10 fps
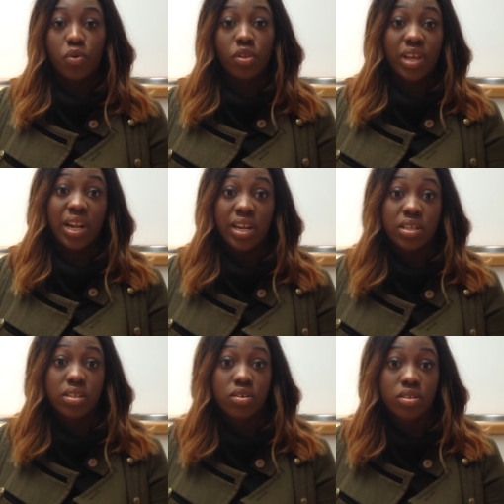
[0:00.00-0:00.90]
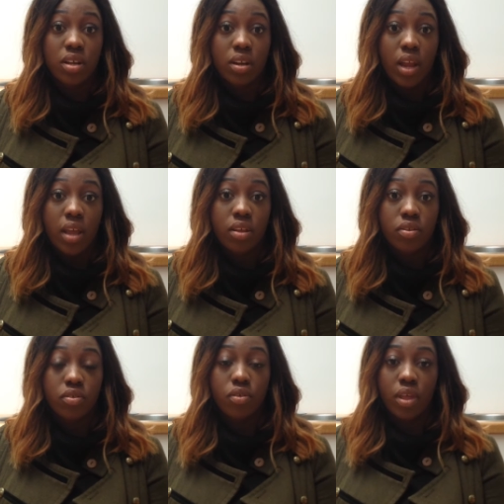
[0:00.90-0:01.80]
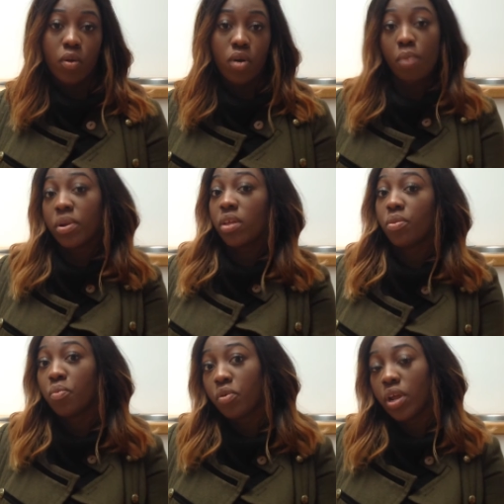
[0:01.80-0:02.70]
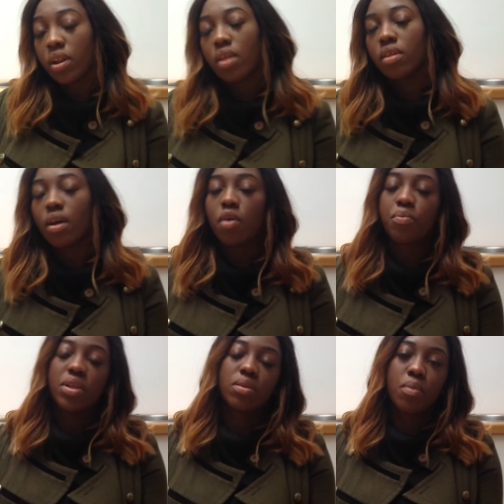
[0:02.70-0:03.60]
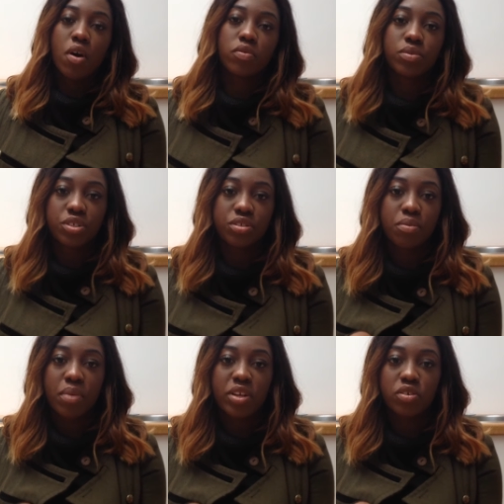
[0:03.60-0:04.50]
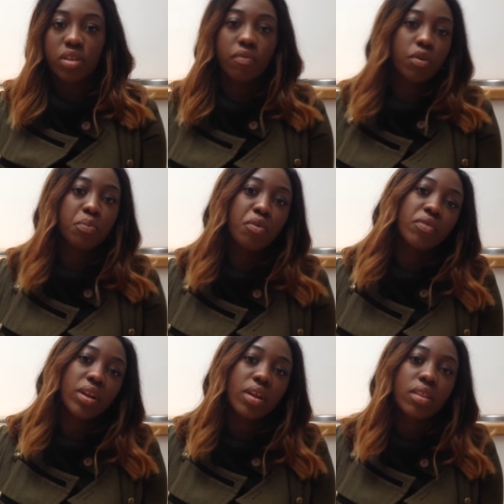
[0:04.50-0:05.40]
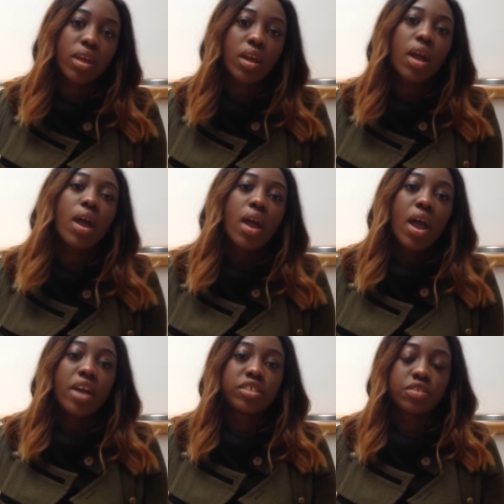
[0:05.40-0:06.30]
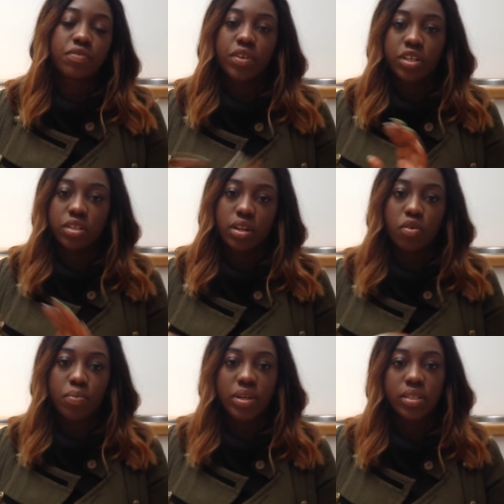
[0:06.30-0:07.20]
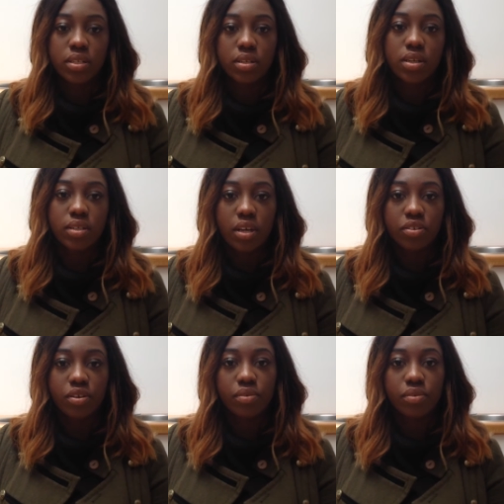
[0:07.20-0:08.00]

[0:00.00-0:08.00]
Got the cleaners in on Sunday, so they will come in the morning. And then I'll meet them afterwards just to make sure they've not moved anything and just finish the little pieces and etc.